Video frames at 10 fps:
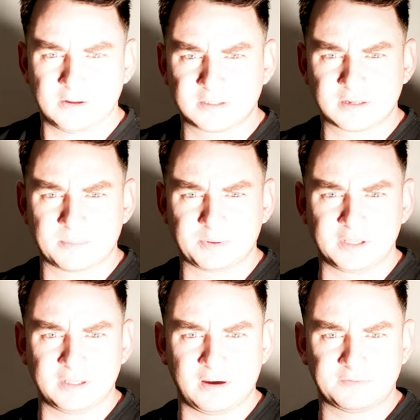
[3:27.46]
Now it's
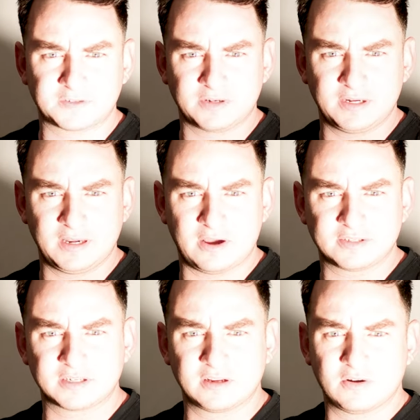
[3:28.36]
completely off screen. Now
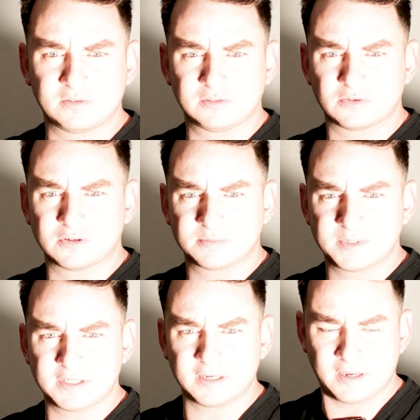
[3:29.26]
it's gonna go towards
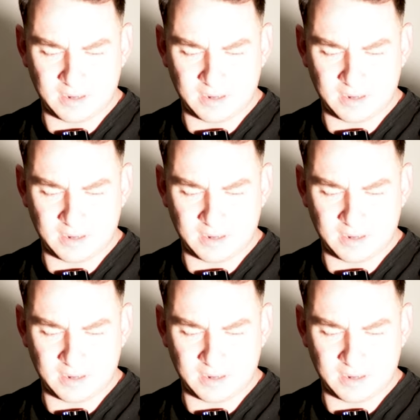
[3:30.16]
me